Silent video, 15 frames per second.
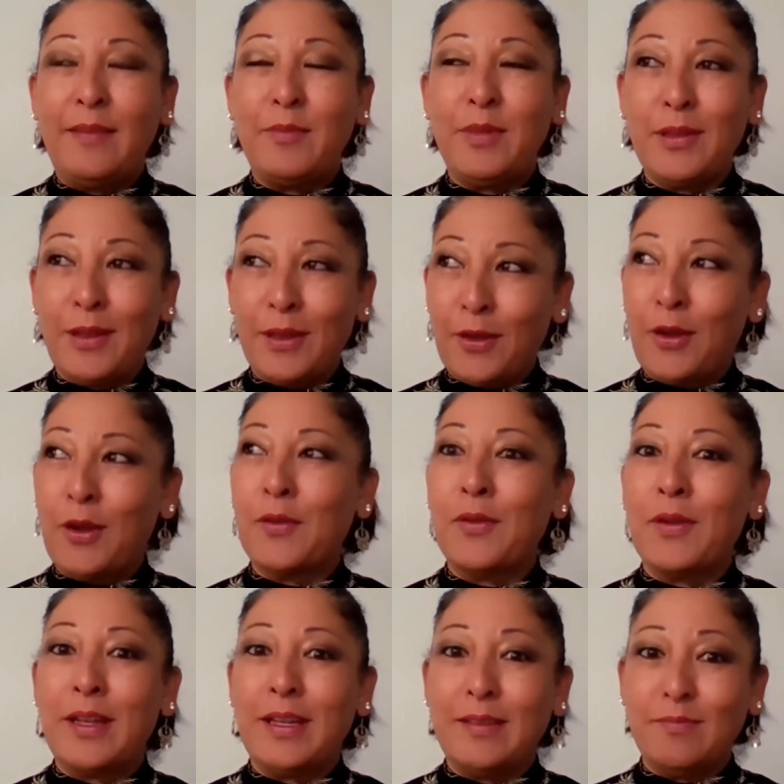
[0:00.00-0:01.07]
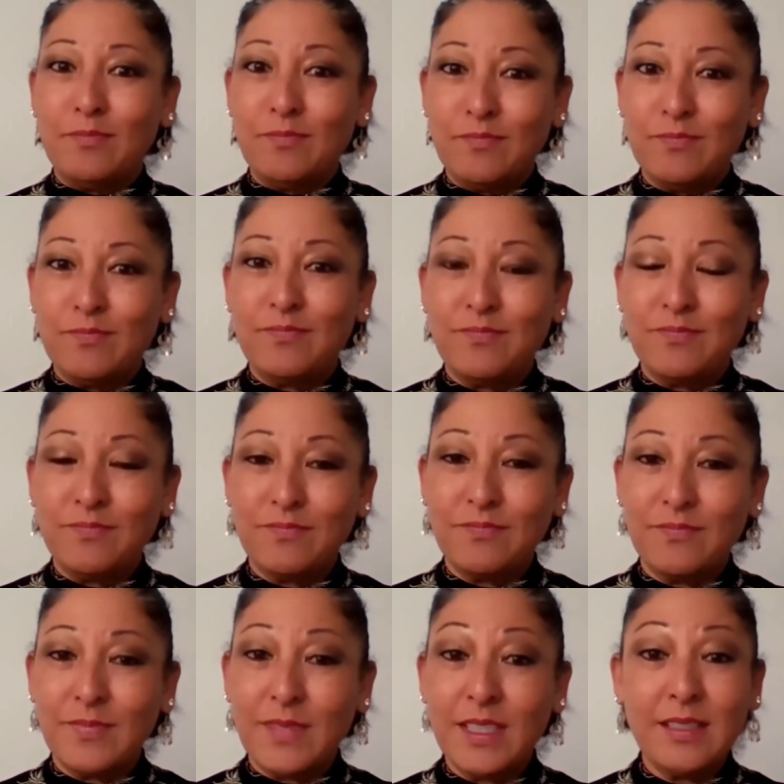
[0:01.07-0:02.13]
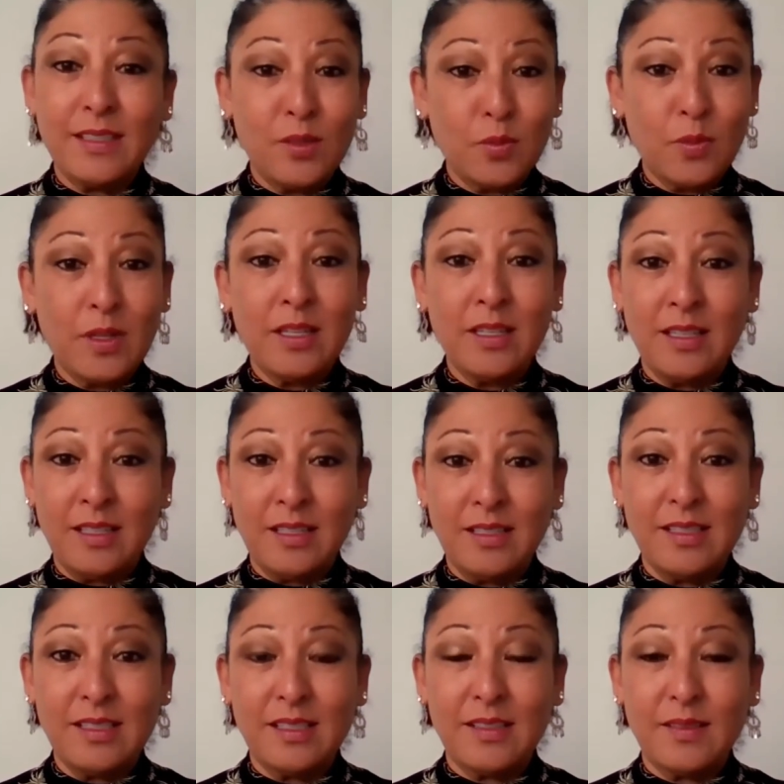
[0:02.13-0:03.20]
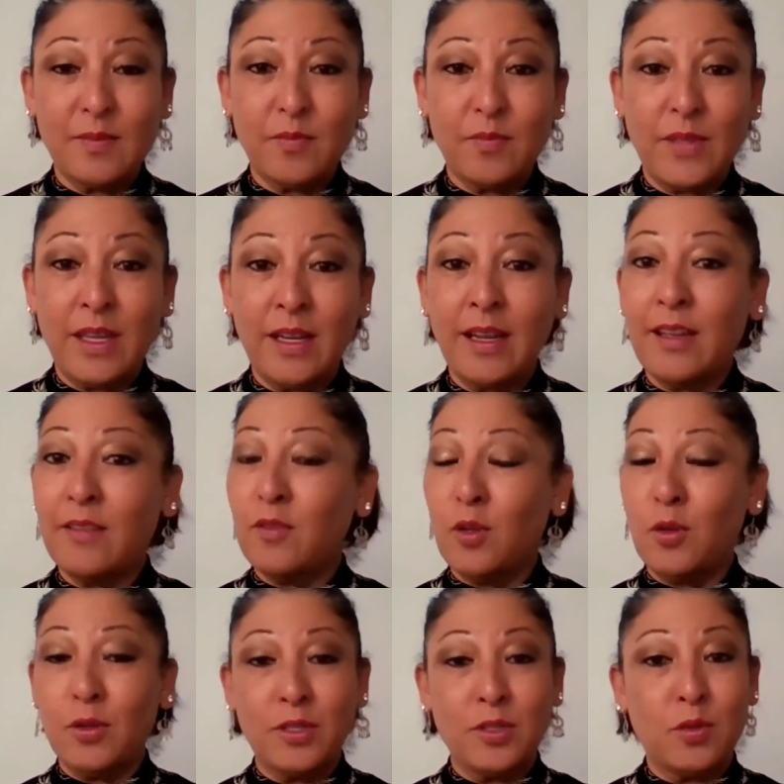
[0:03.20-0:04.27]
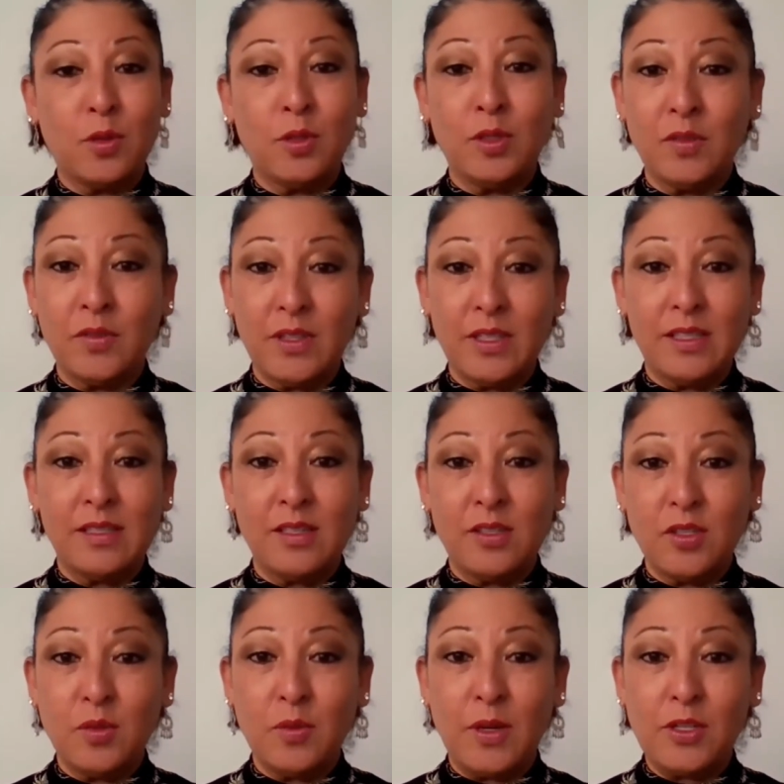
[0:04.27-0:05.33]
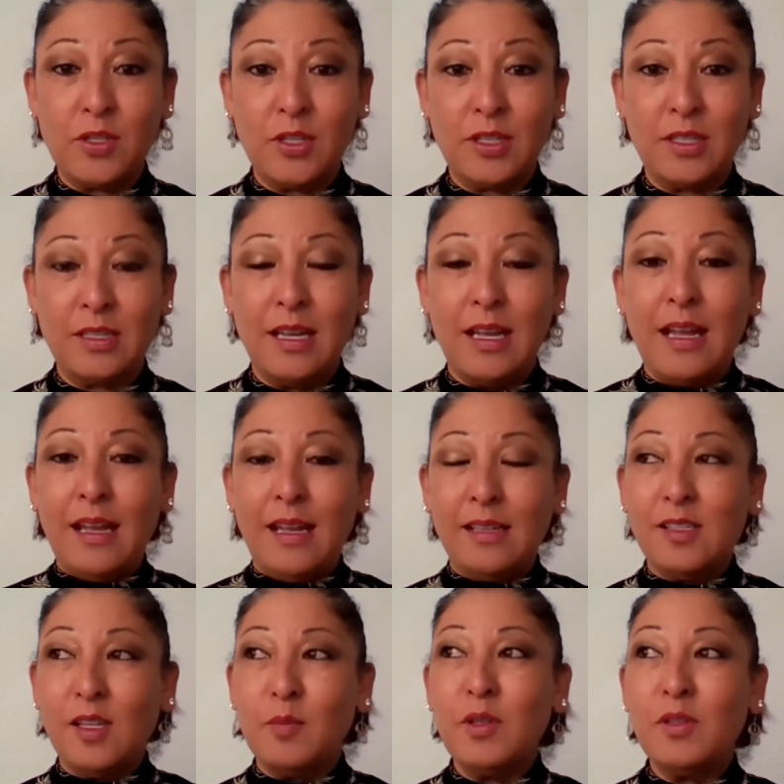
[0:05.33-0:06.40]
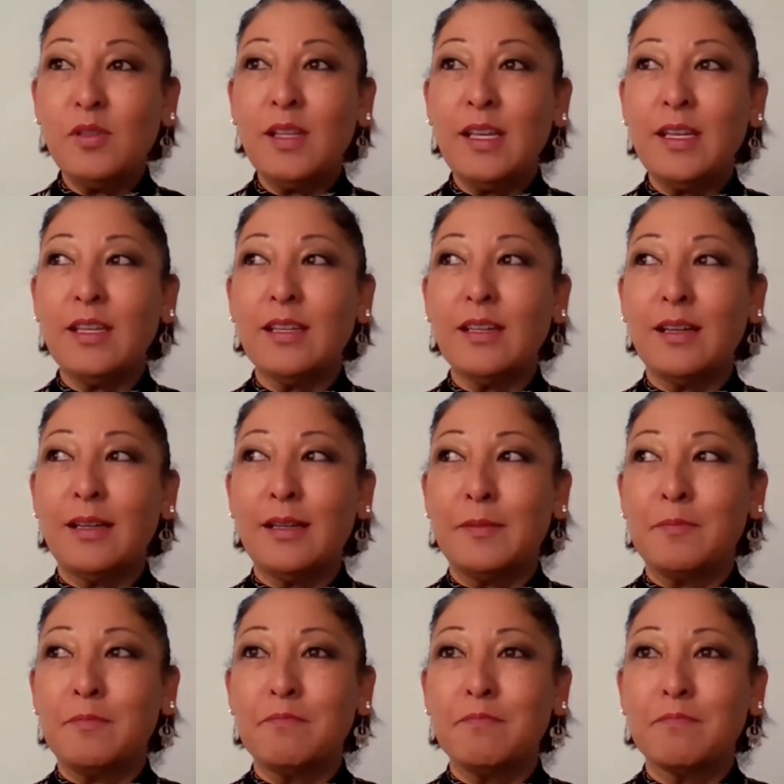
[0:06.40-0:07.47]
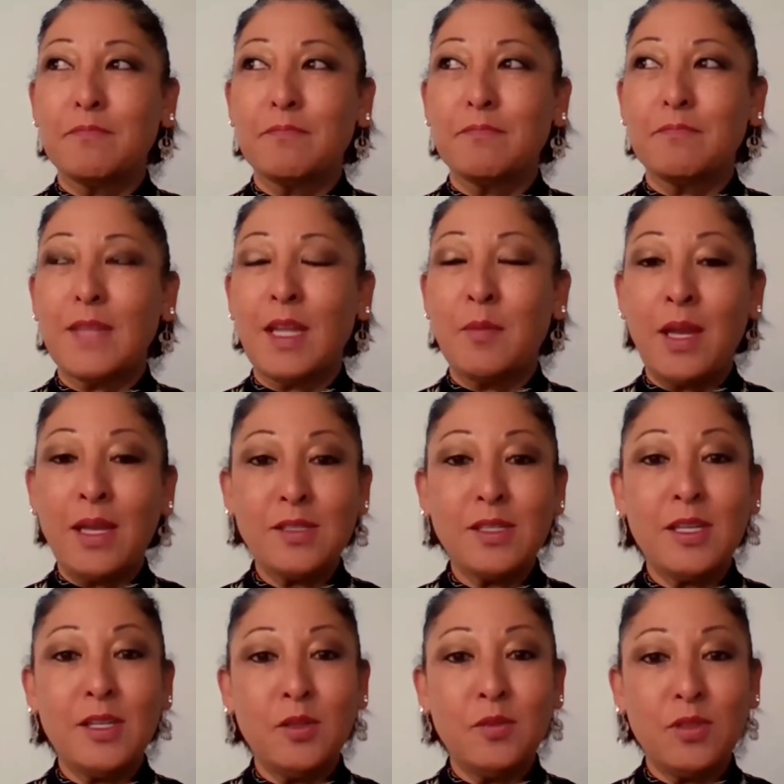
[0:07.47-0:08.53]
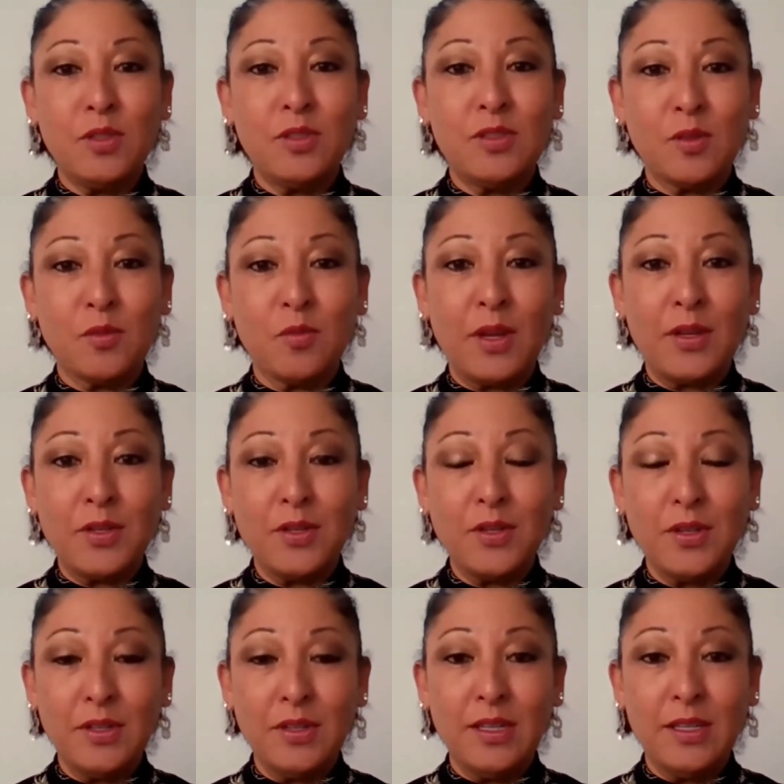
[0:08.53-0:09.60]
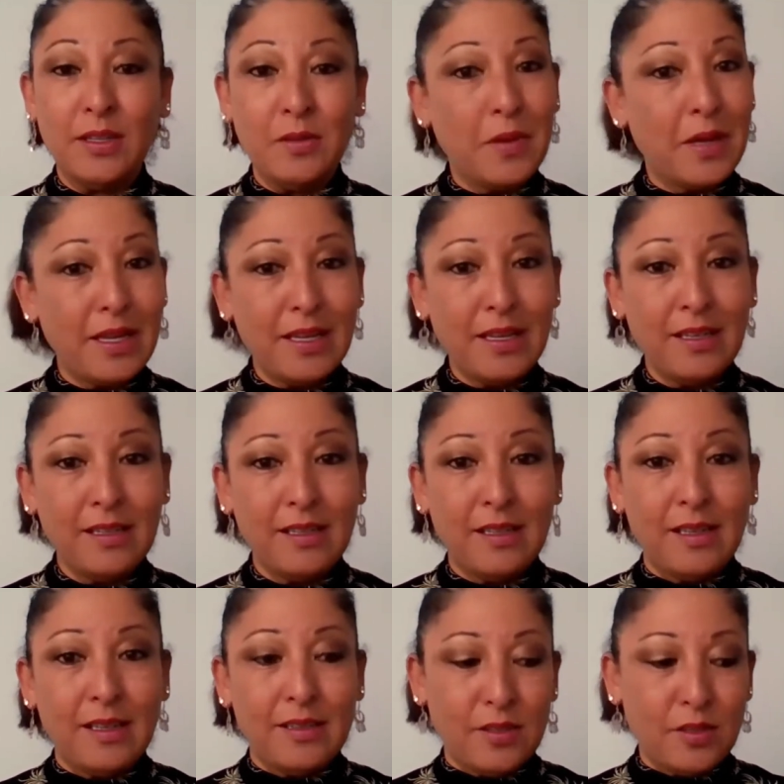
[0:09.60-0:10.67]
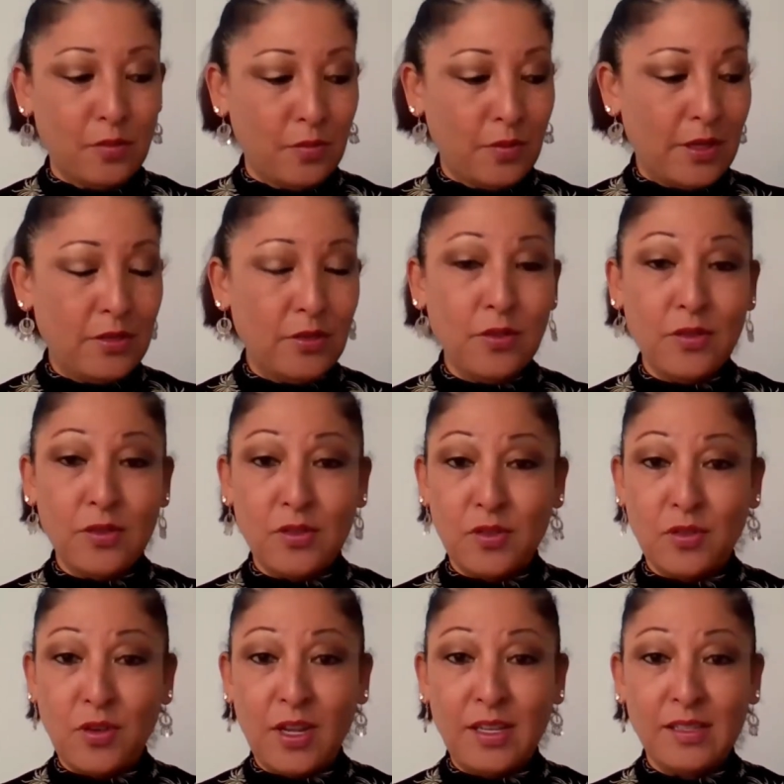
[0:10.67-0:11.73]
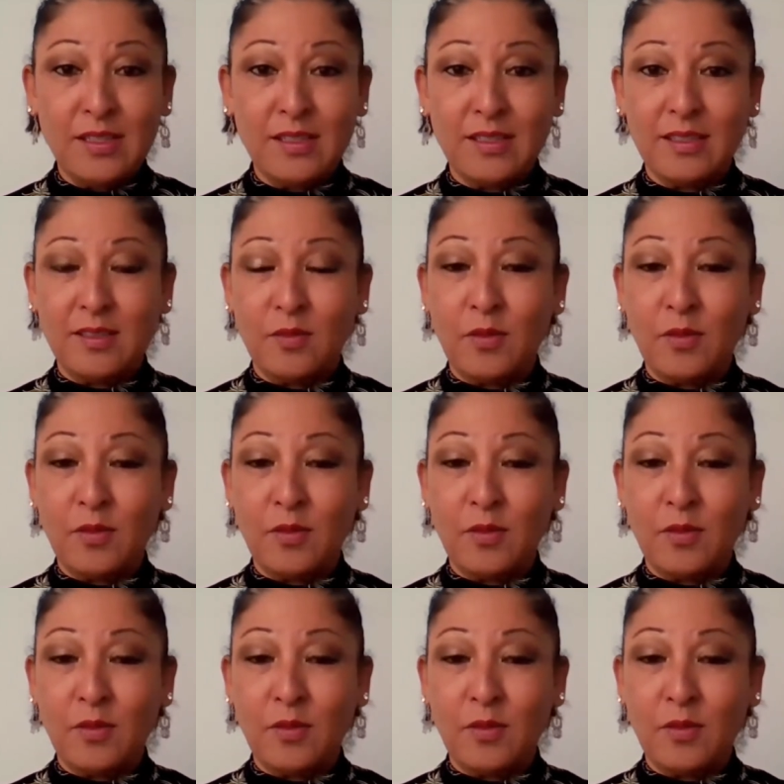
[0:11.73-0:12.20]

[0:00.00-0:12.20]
and be like, all right, this is what it is, and I have no control over this situation. It's almost like I'm asking you to surrender in a way, surrender the stress,